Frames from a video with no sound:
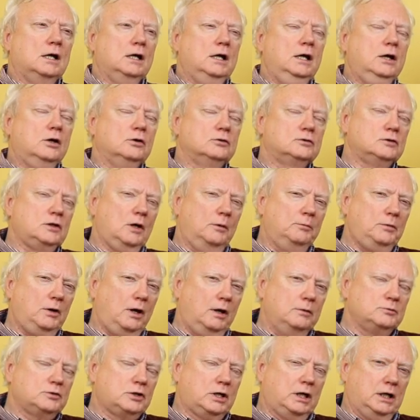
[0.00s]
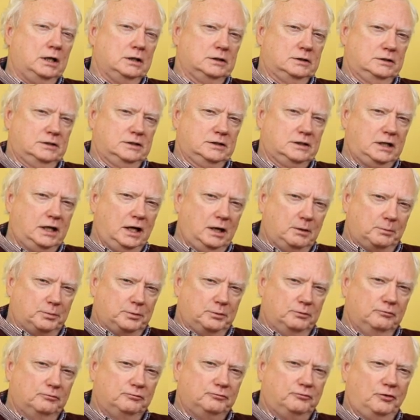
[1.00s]
he could sometimes get a skip
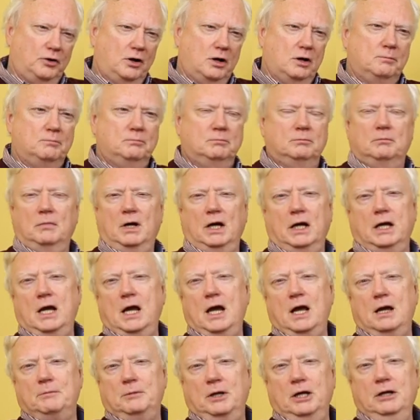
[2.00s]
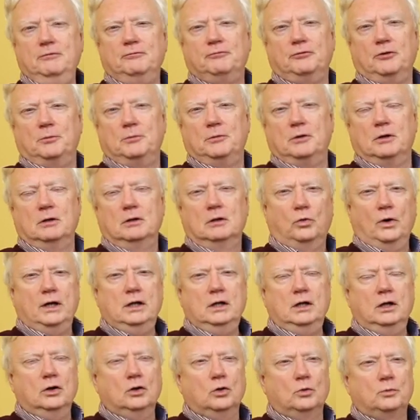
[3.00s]
from Miami, from a
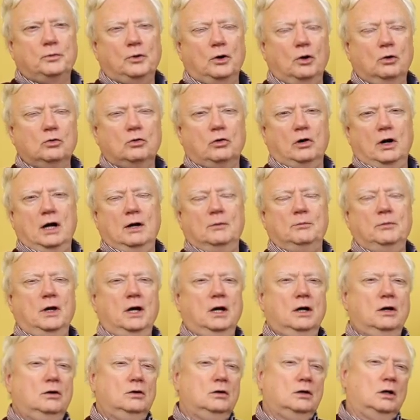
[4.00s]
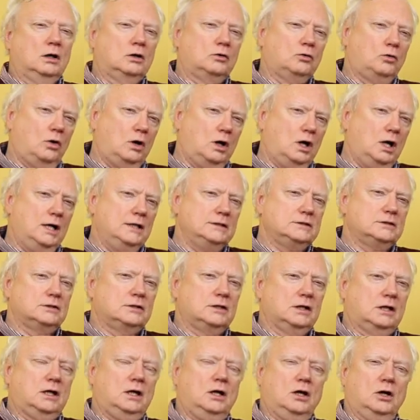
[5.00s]
radio program there across
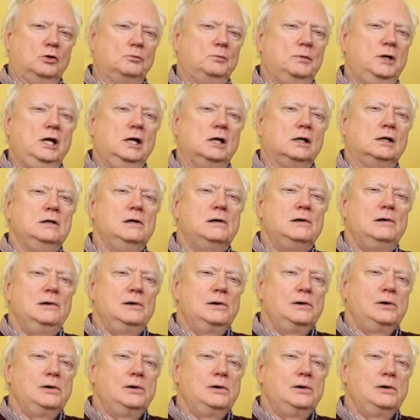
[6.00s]
the Caribbean,